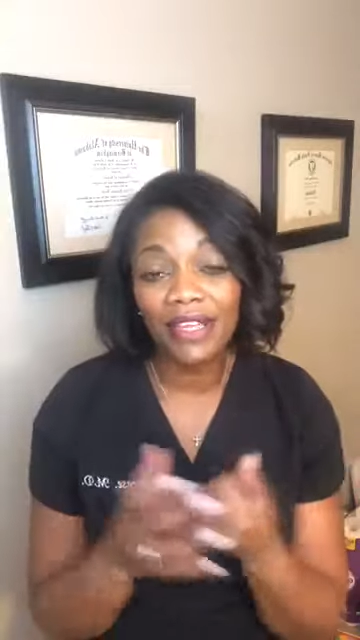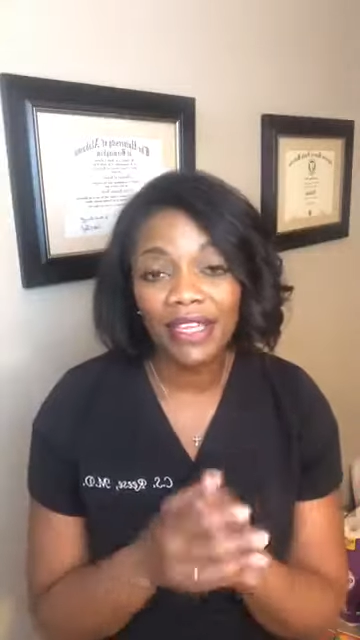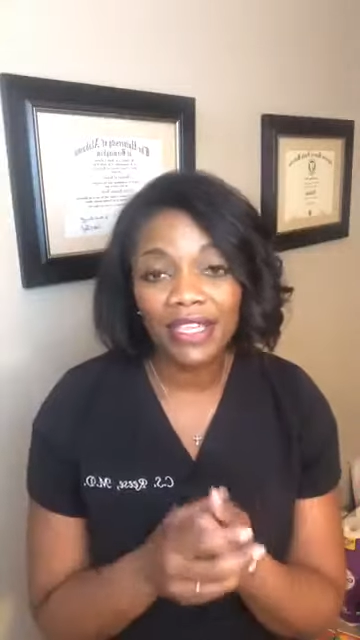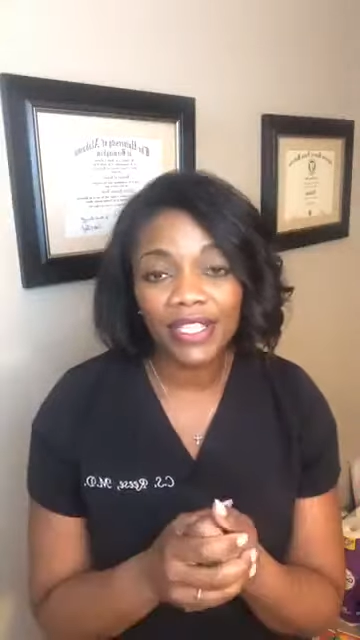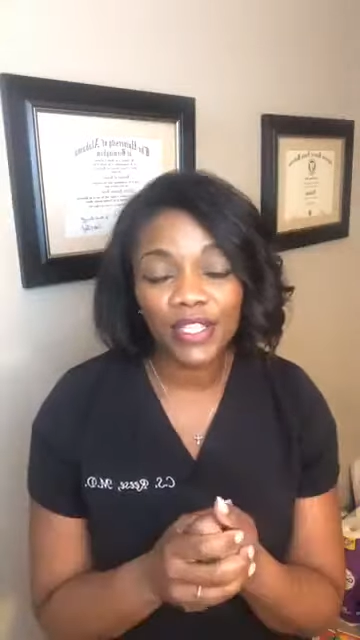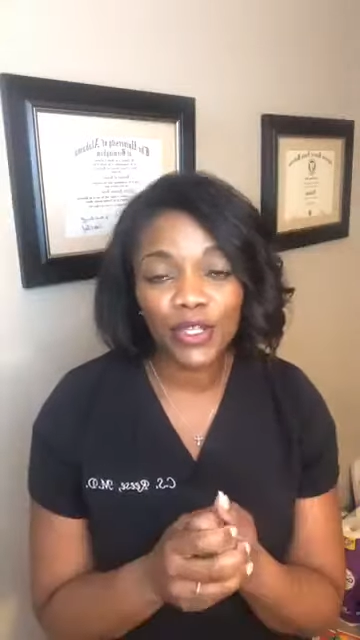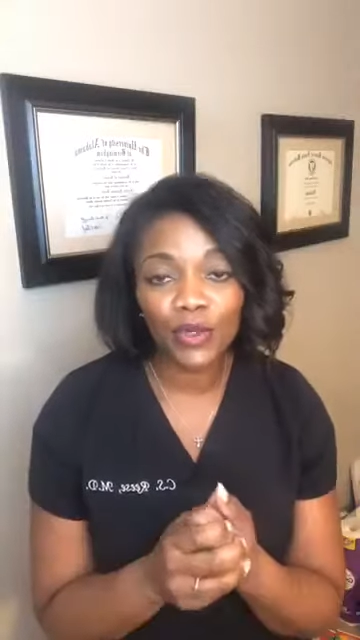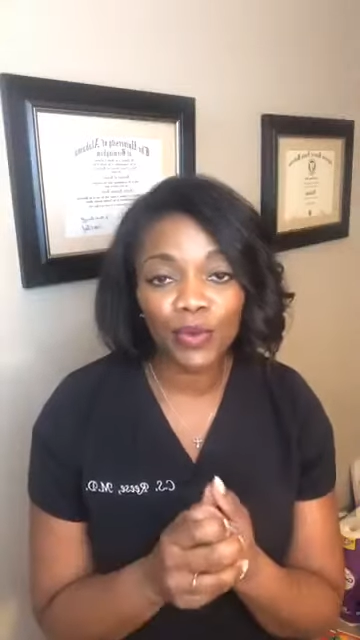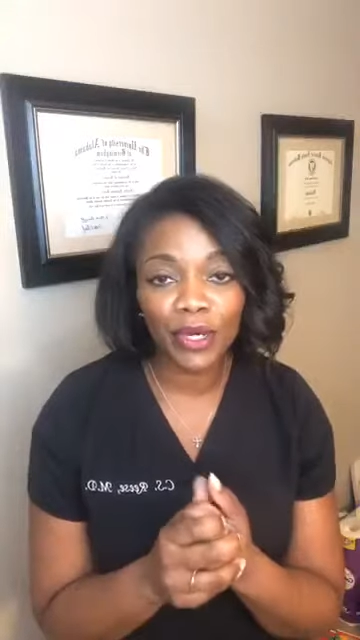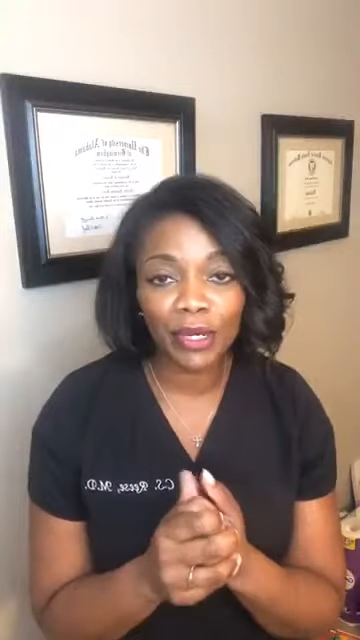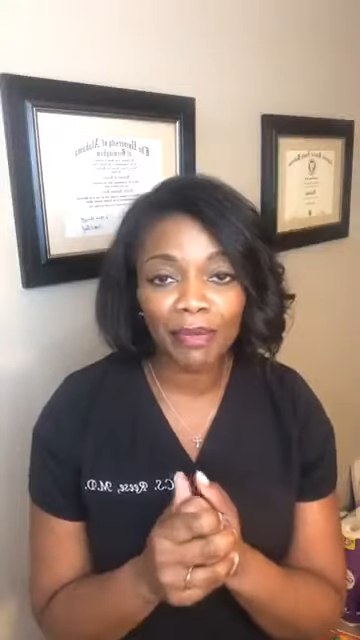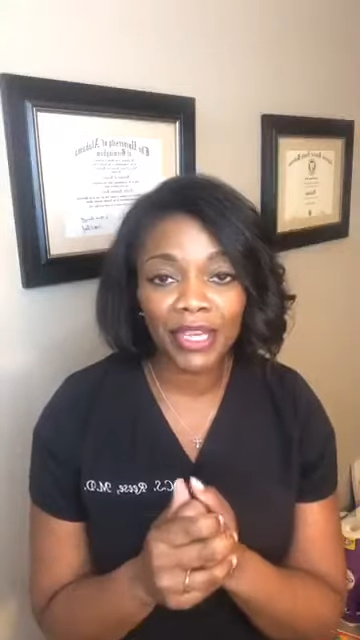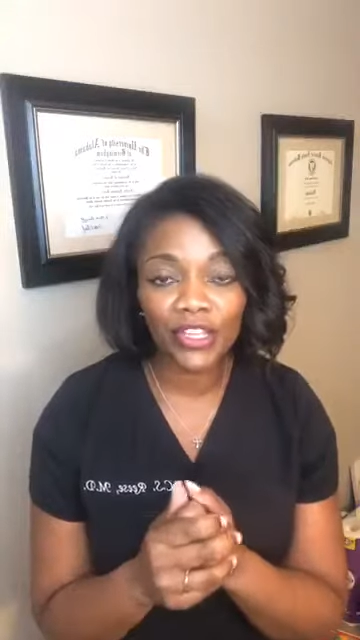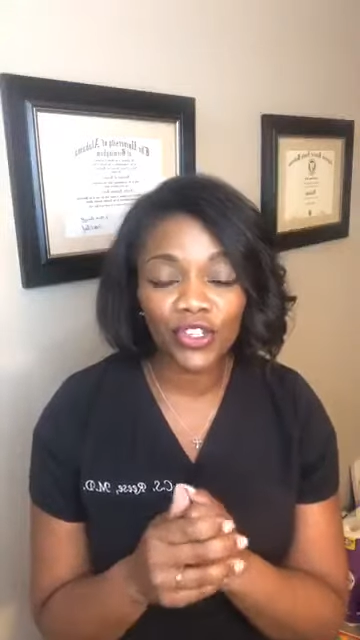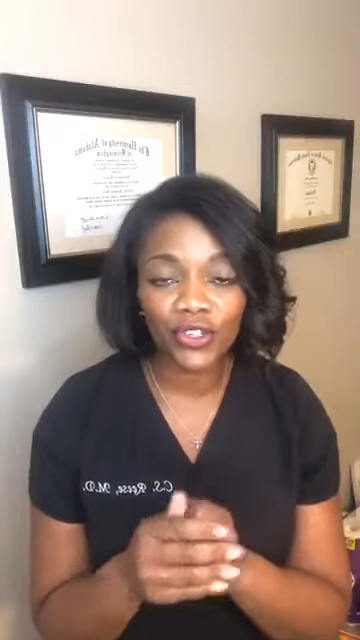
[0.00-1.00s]
So you want to
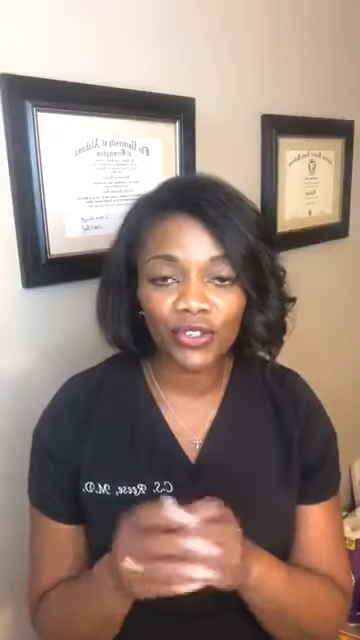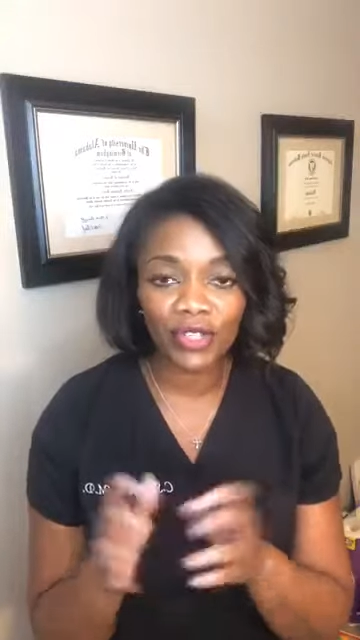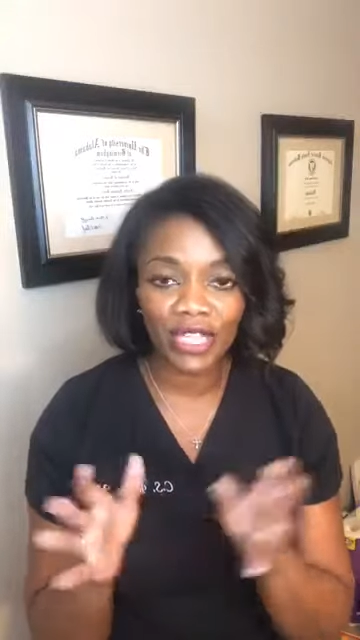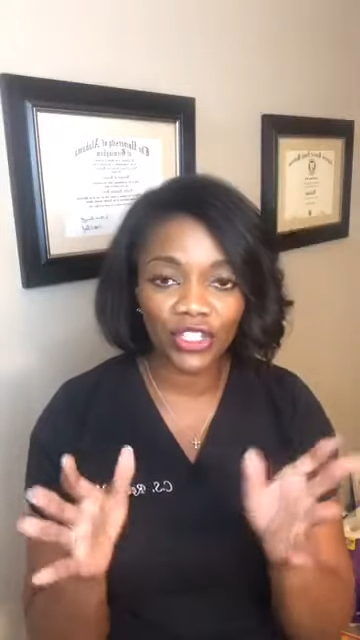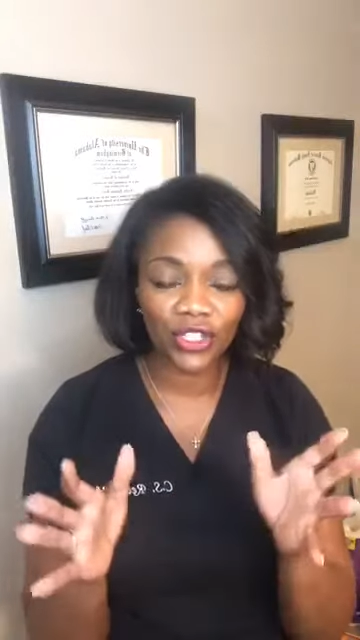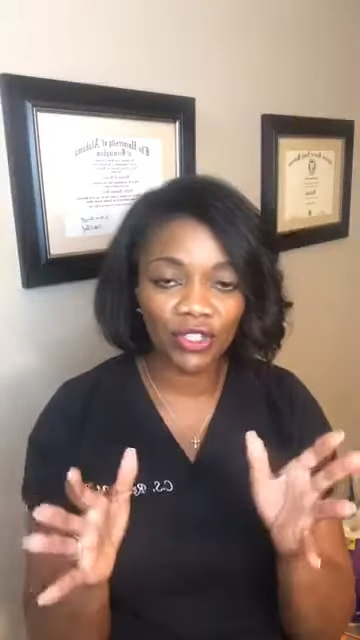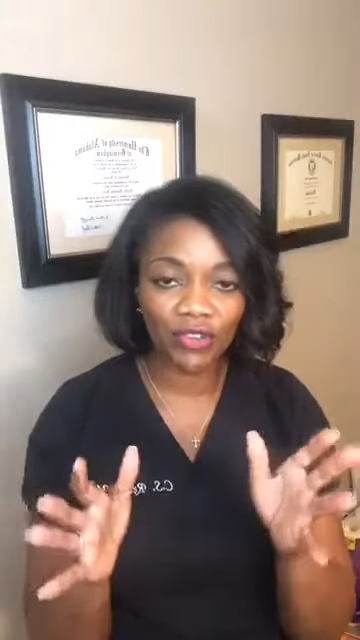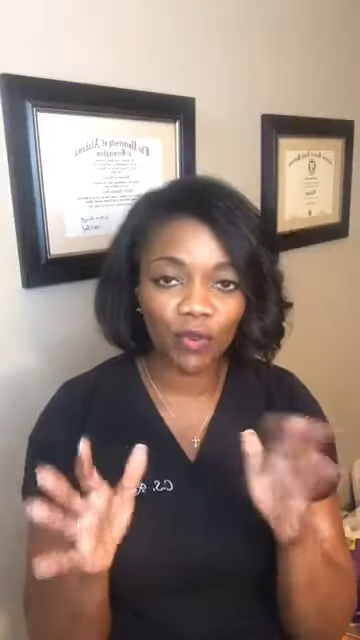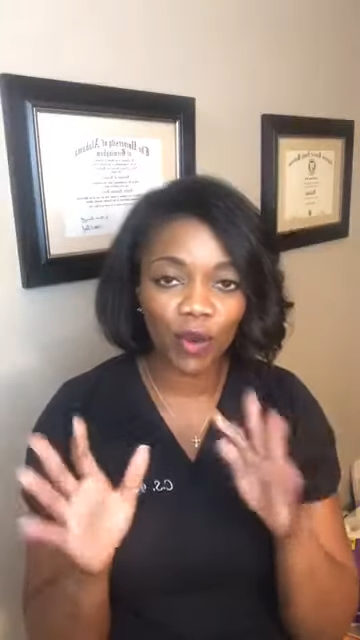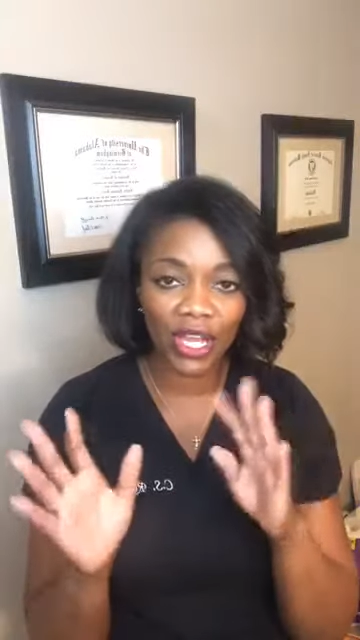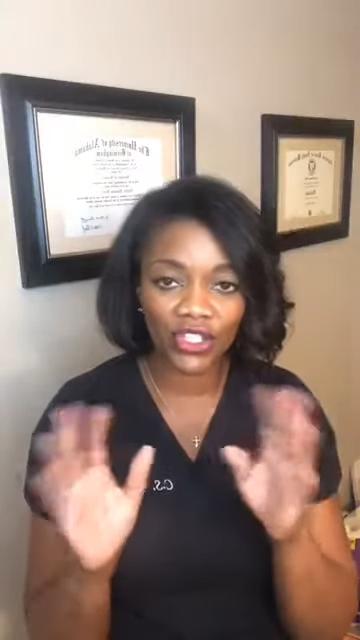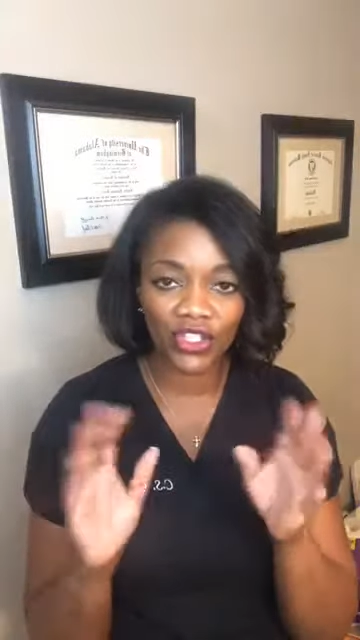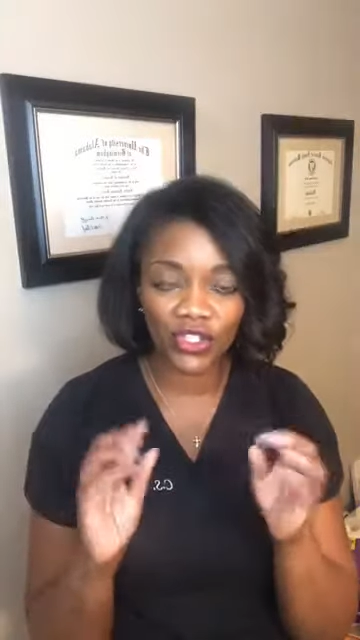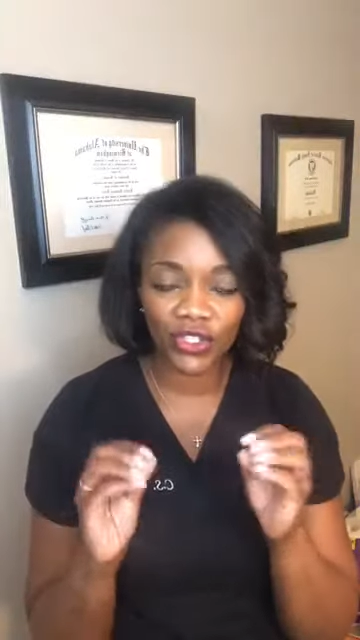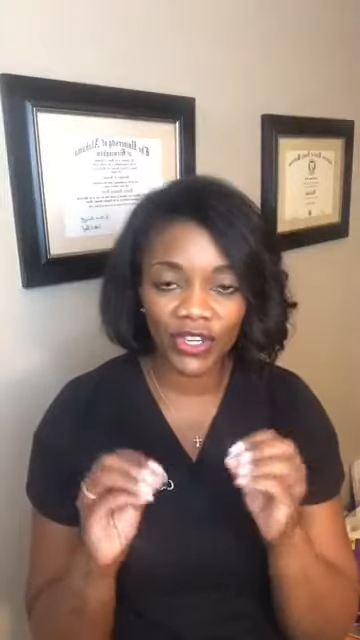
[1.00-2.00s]
make sure that you've
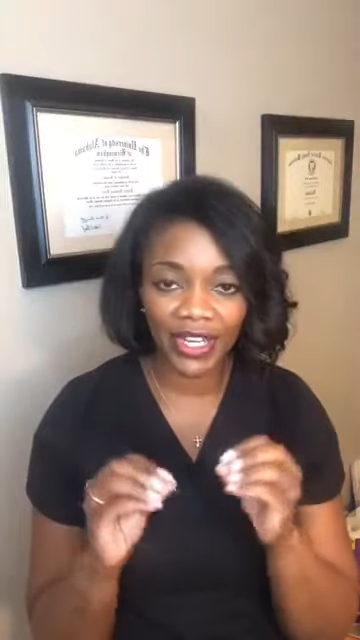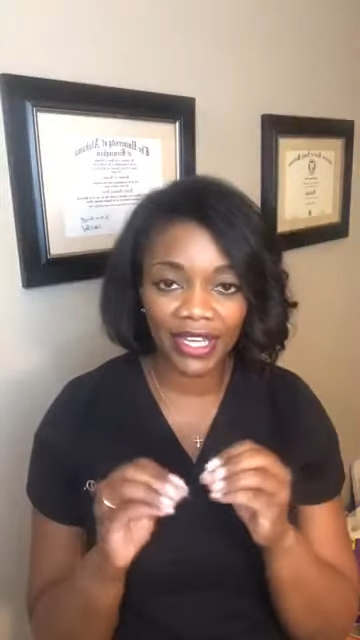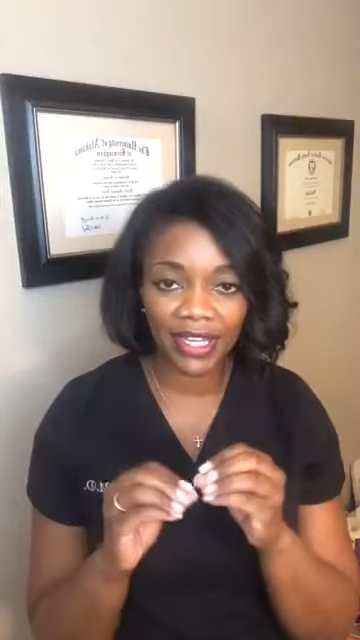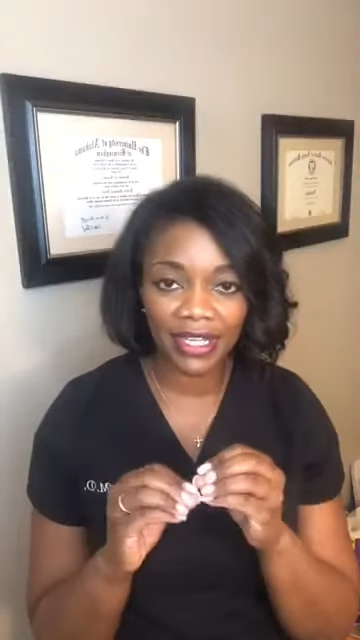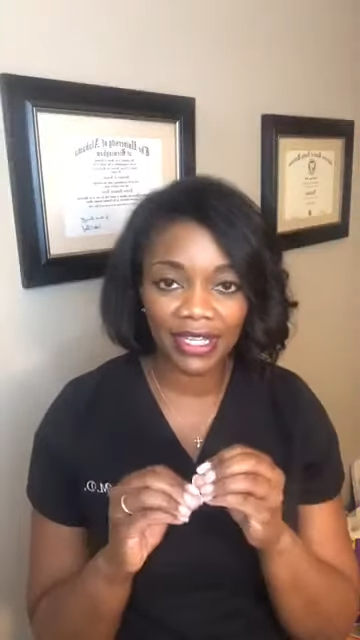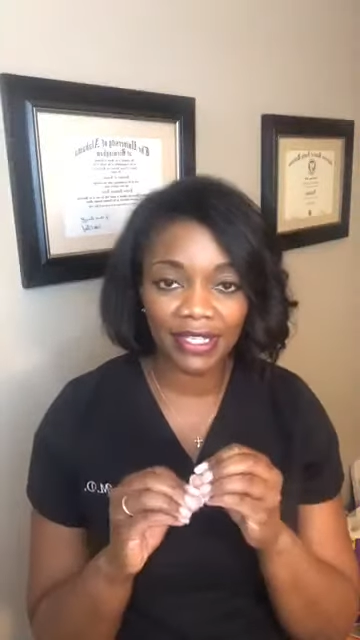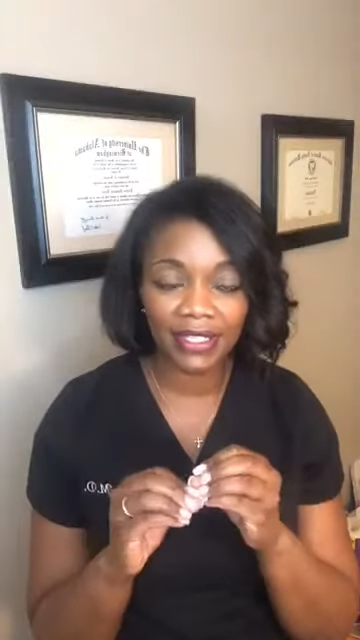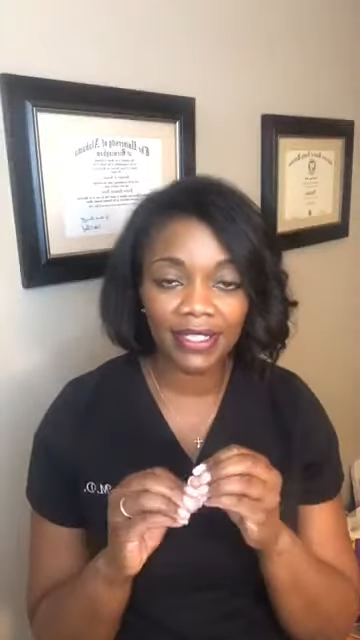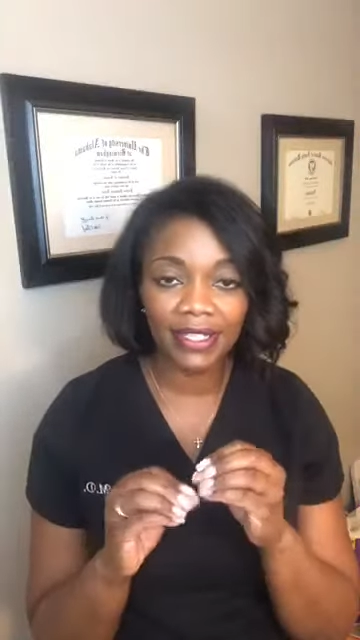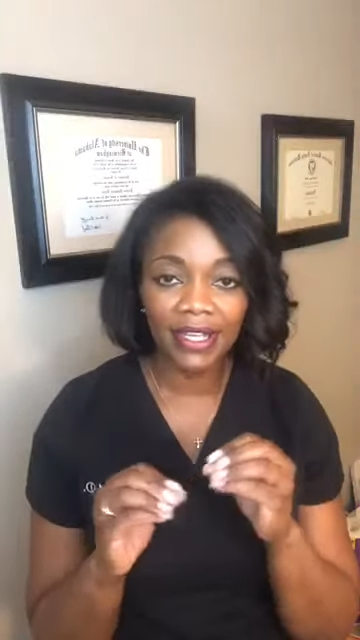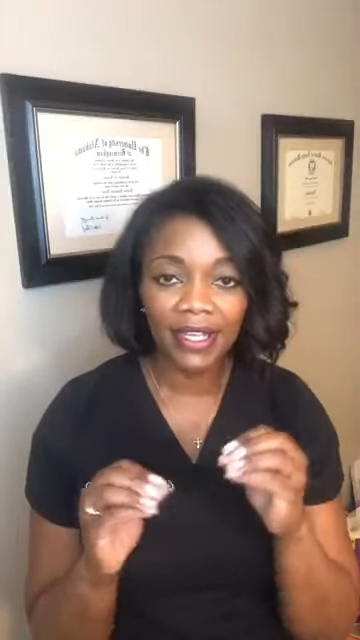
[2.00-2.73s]
washed your hands